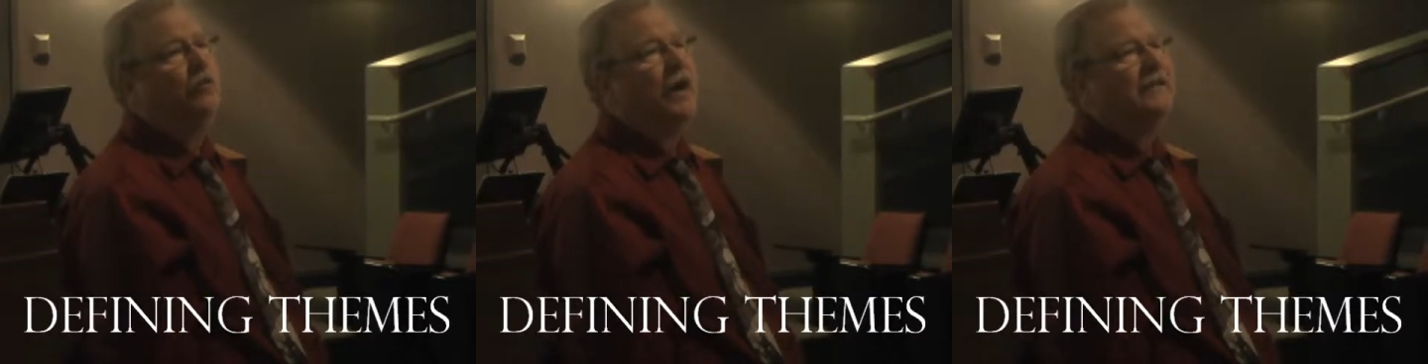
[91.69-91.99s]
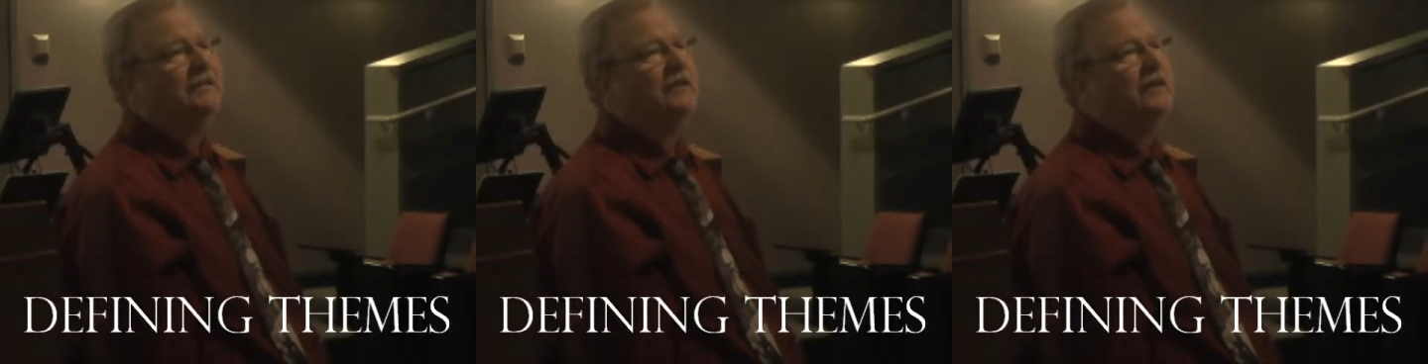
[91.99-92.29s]

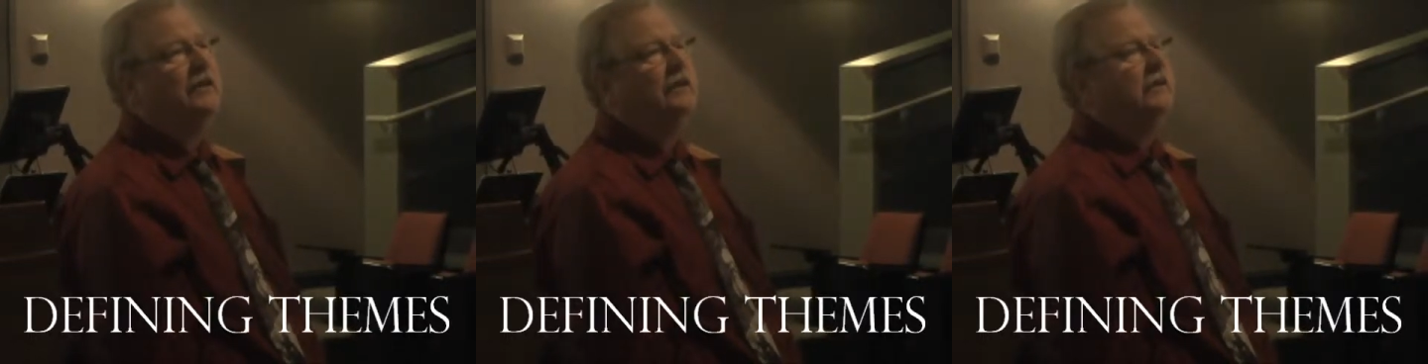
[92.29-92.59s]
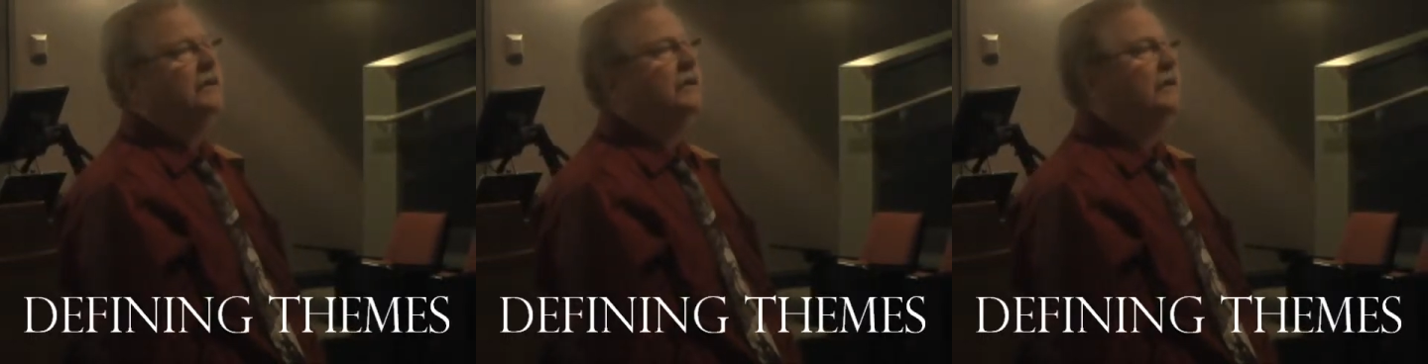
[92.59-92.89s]
Watson.
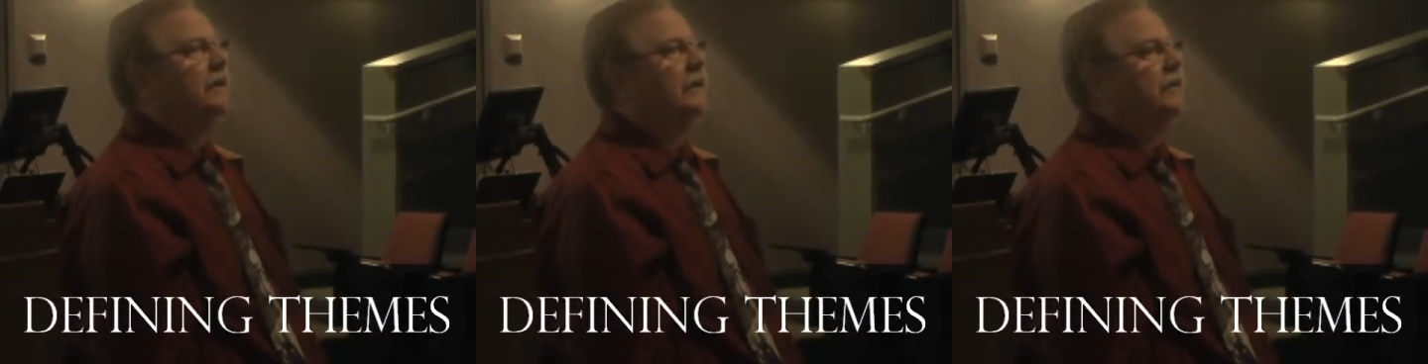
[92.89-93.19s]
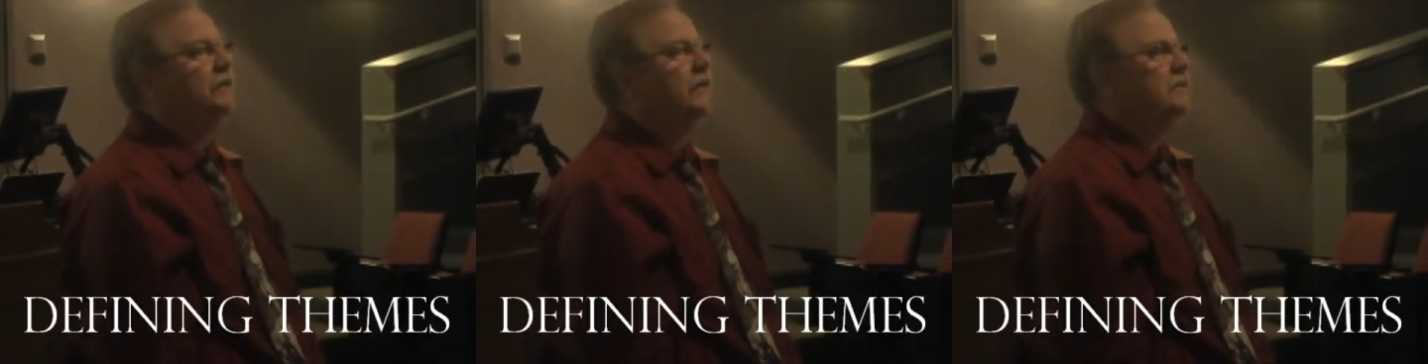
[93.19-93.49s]

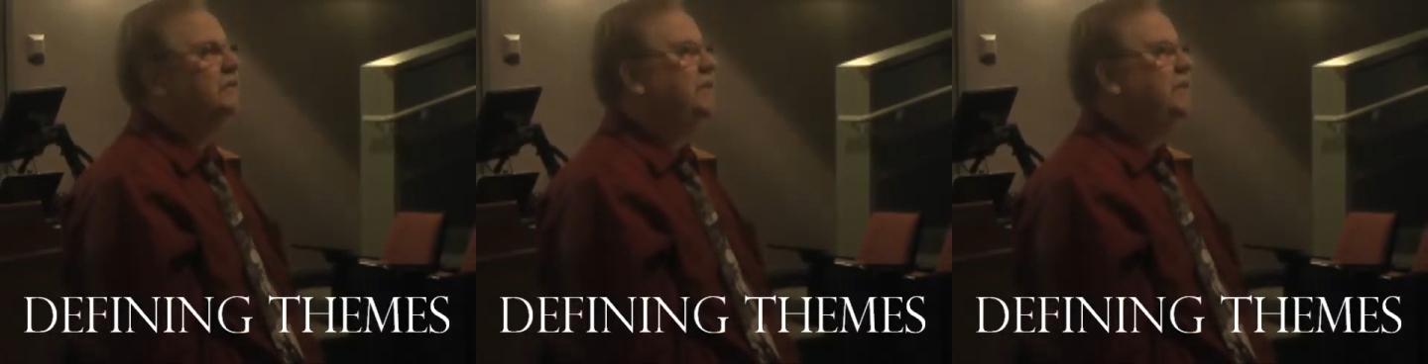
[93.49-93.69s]
If you get to the